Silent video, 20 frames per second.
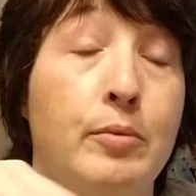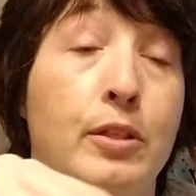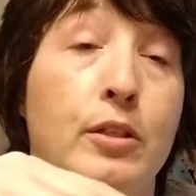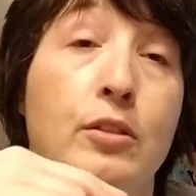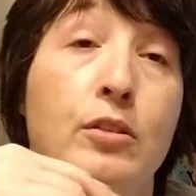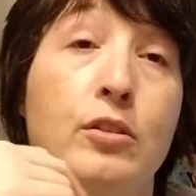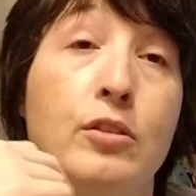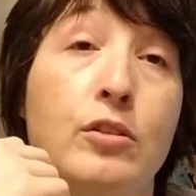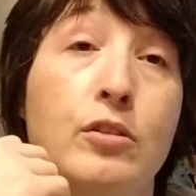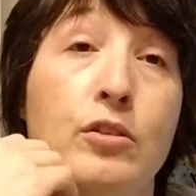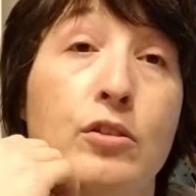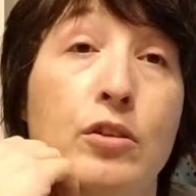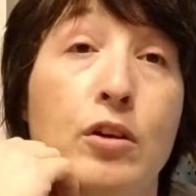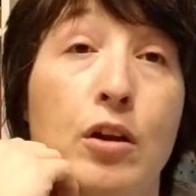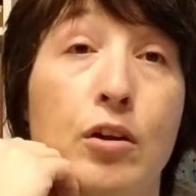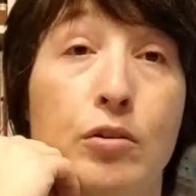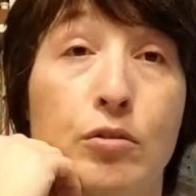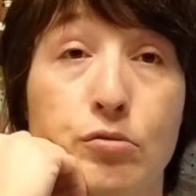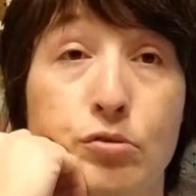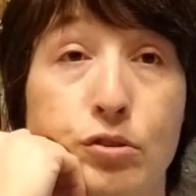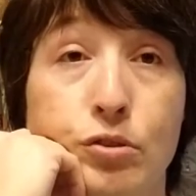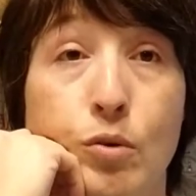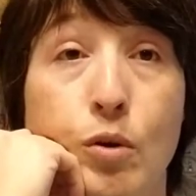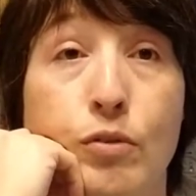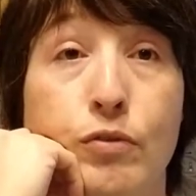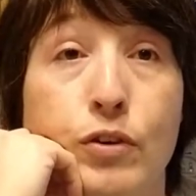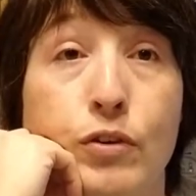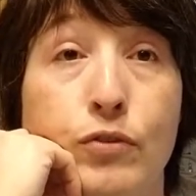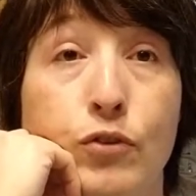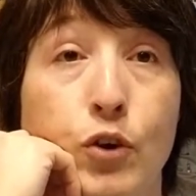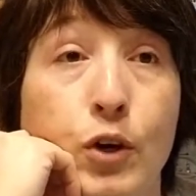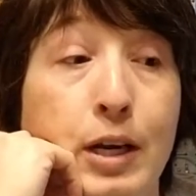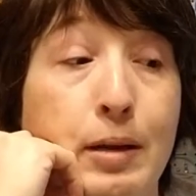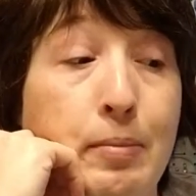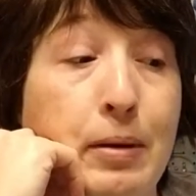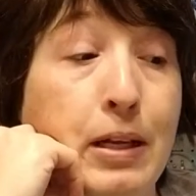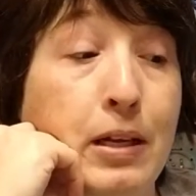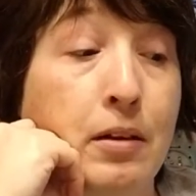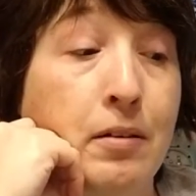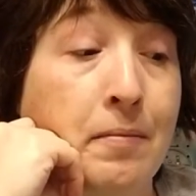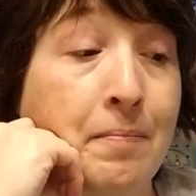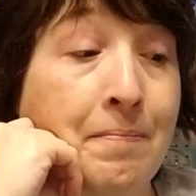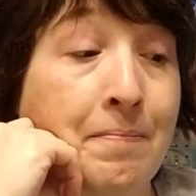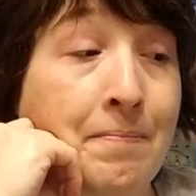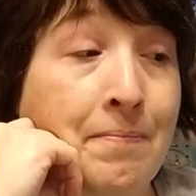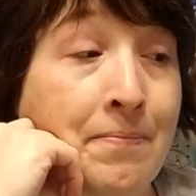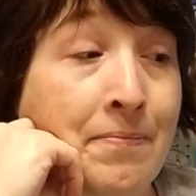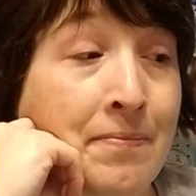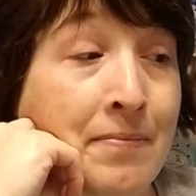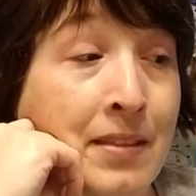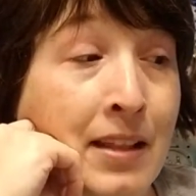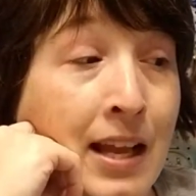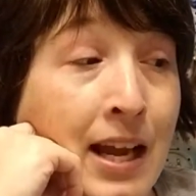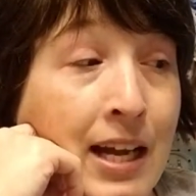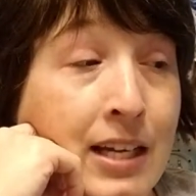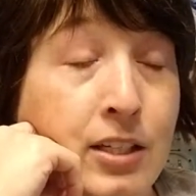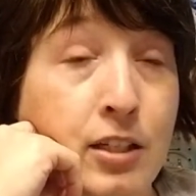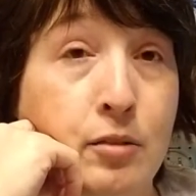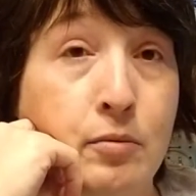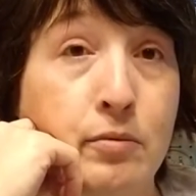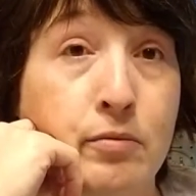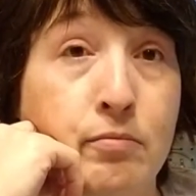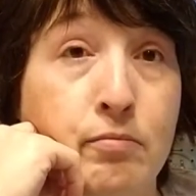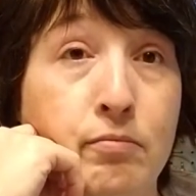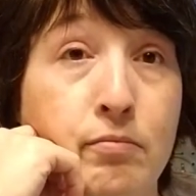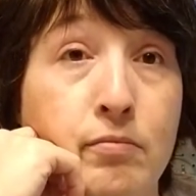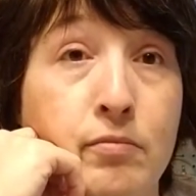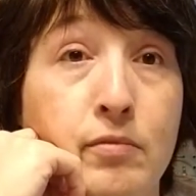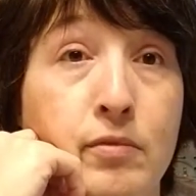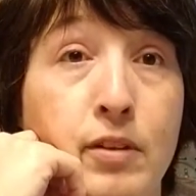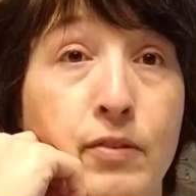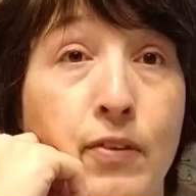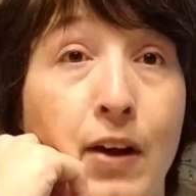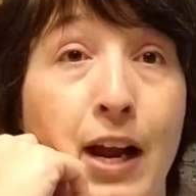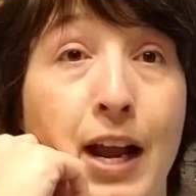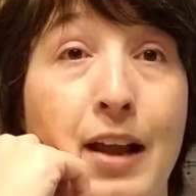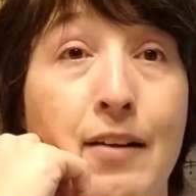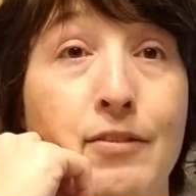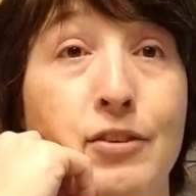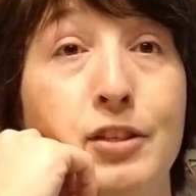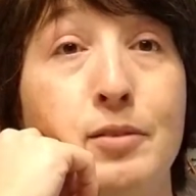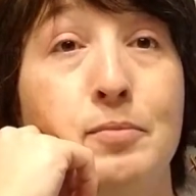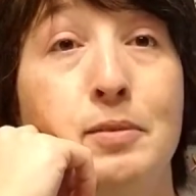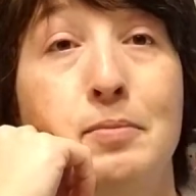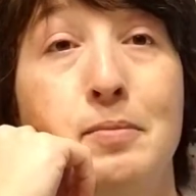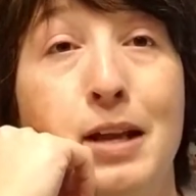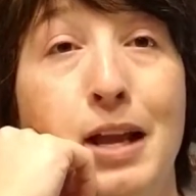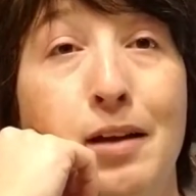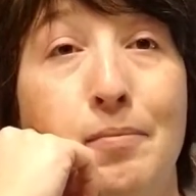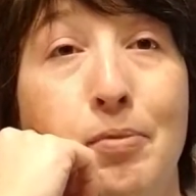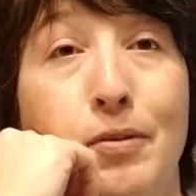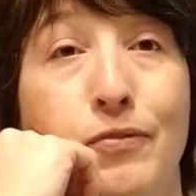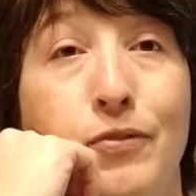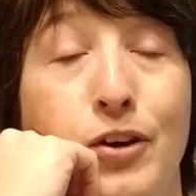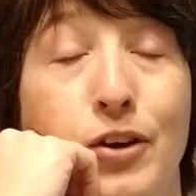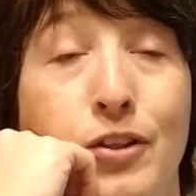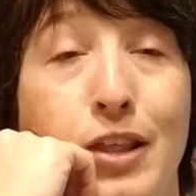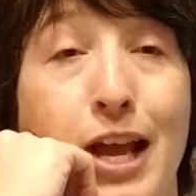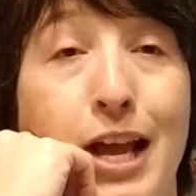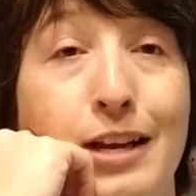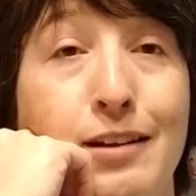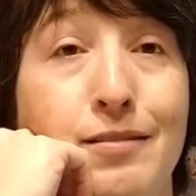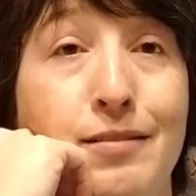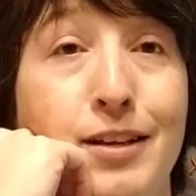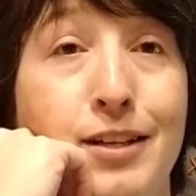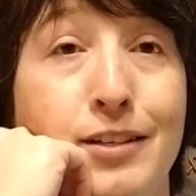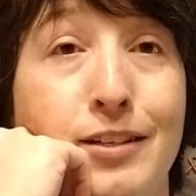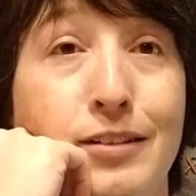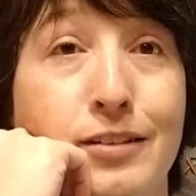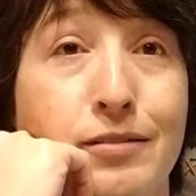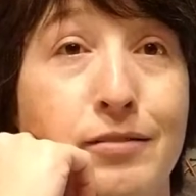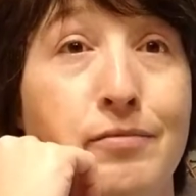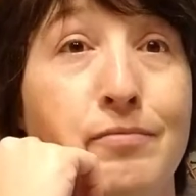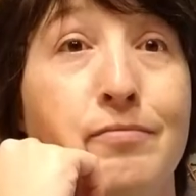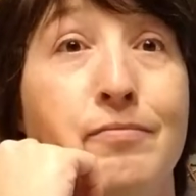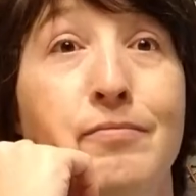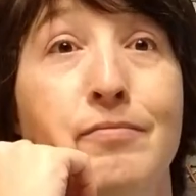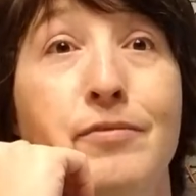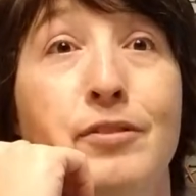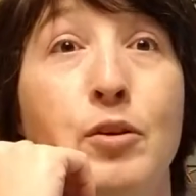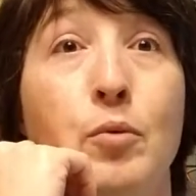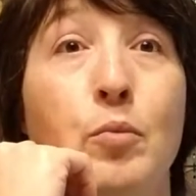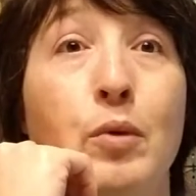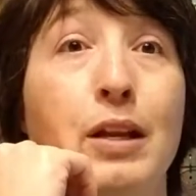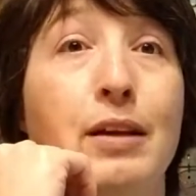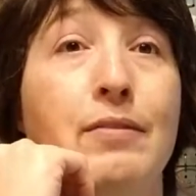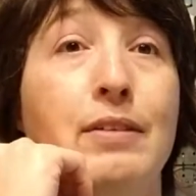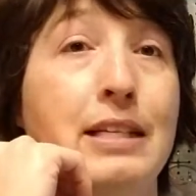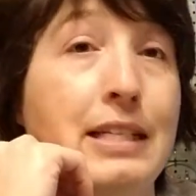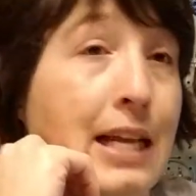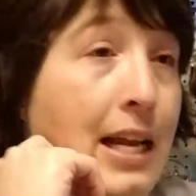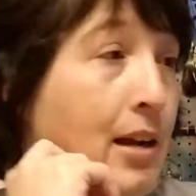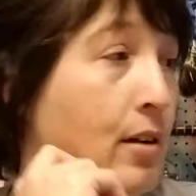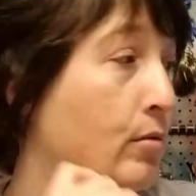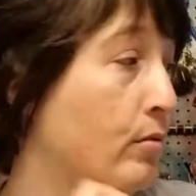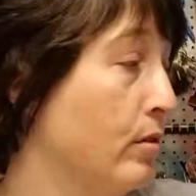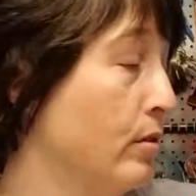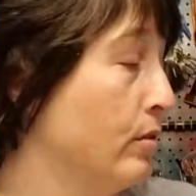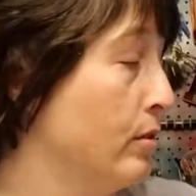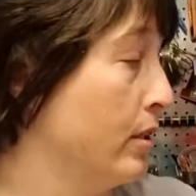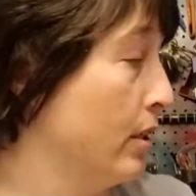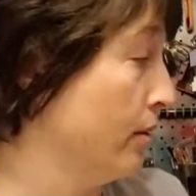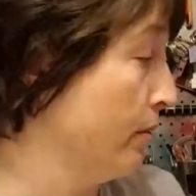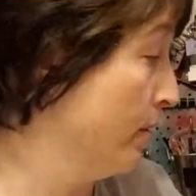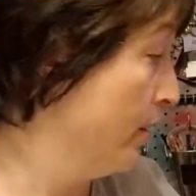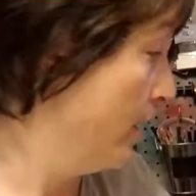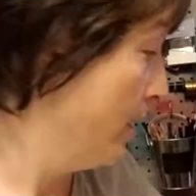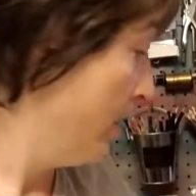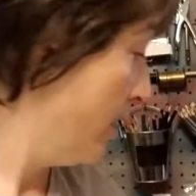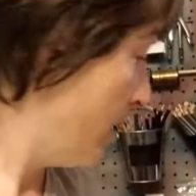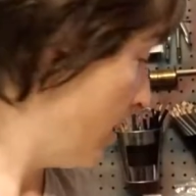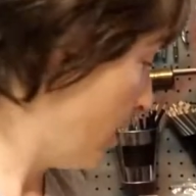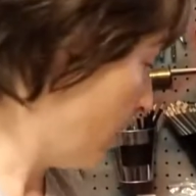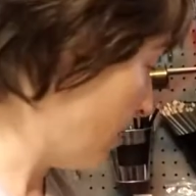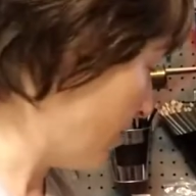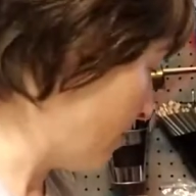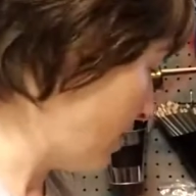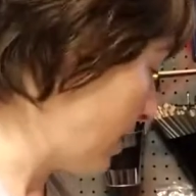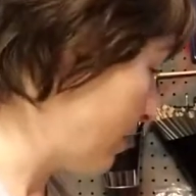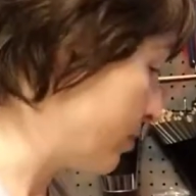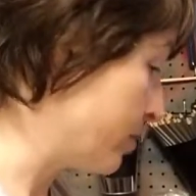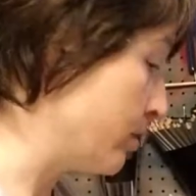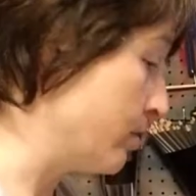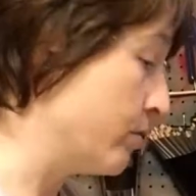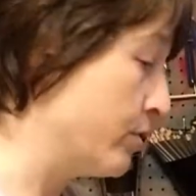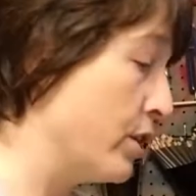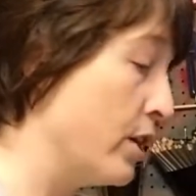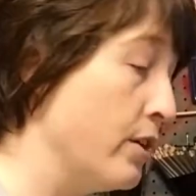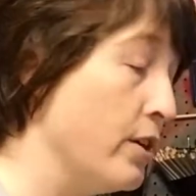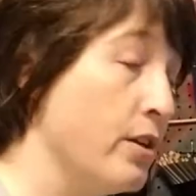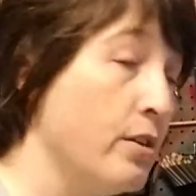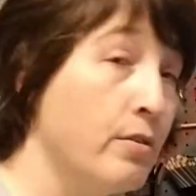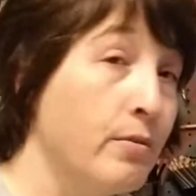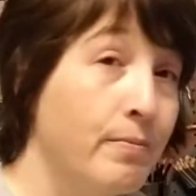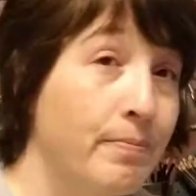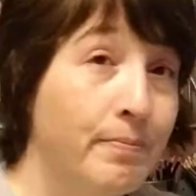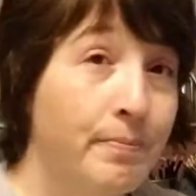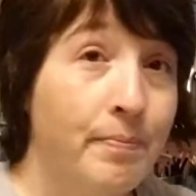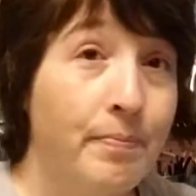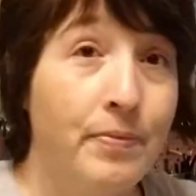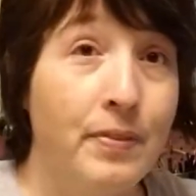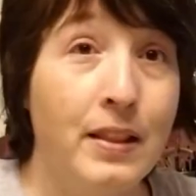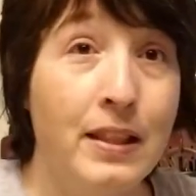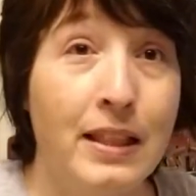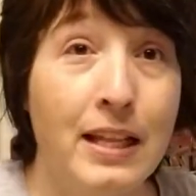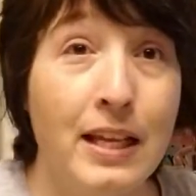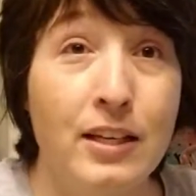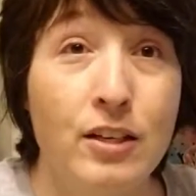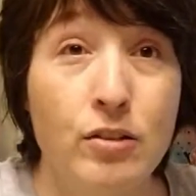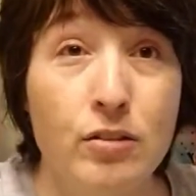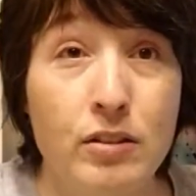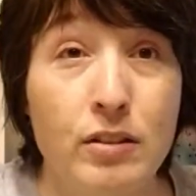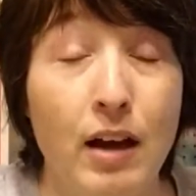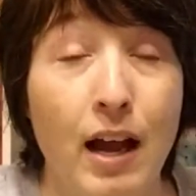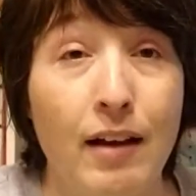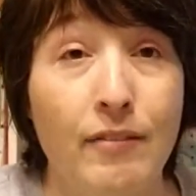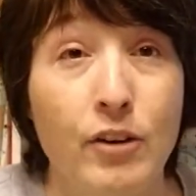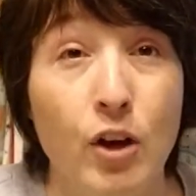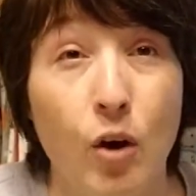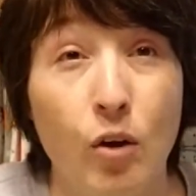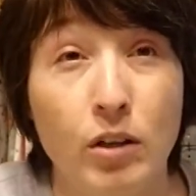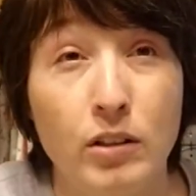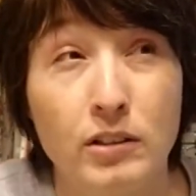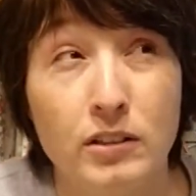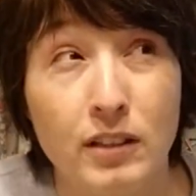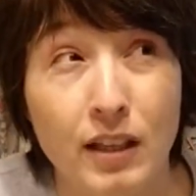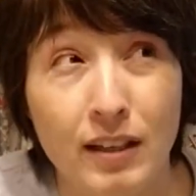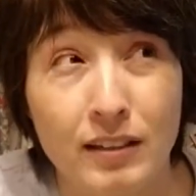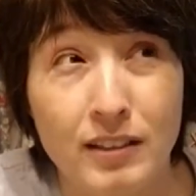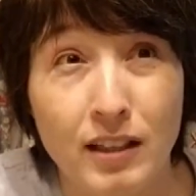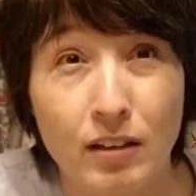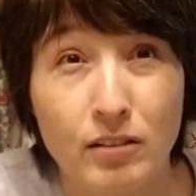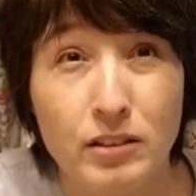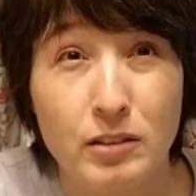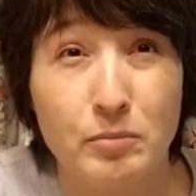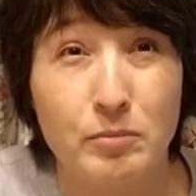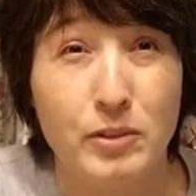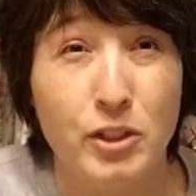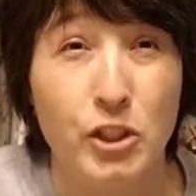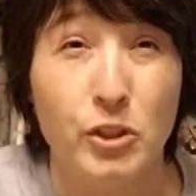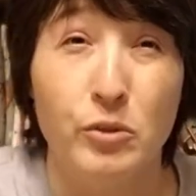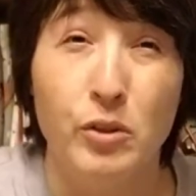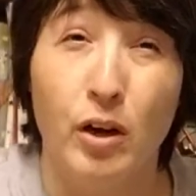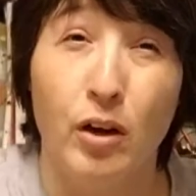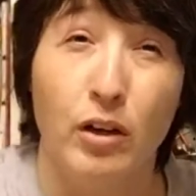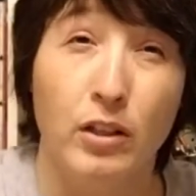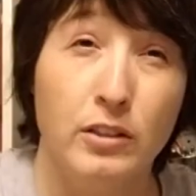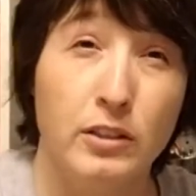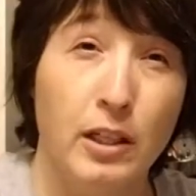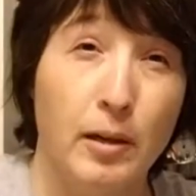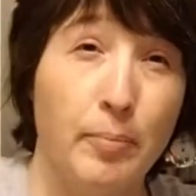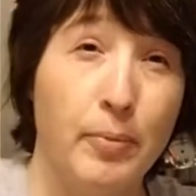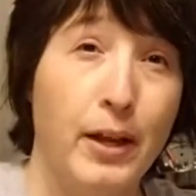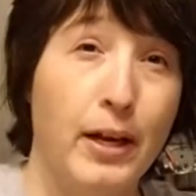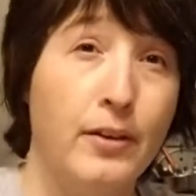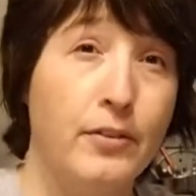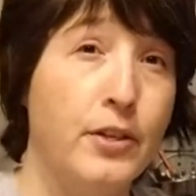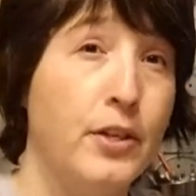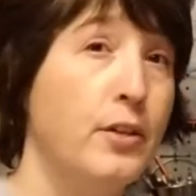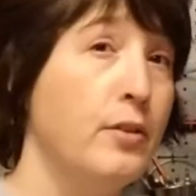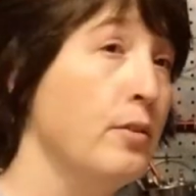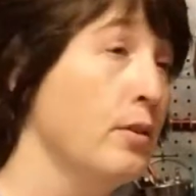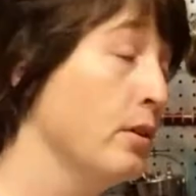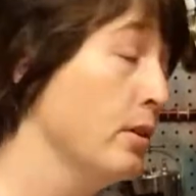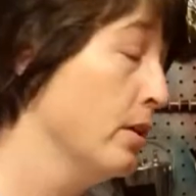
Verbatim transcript: to this, your local store for free, but I just, if I can have it shipped to me, I prefer that. I just don't live in town. So um, I was going to show you, they do still have yarns. I saw some new yarns up there too,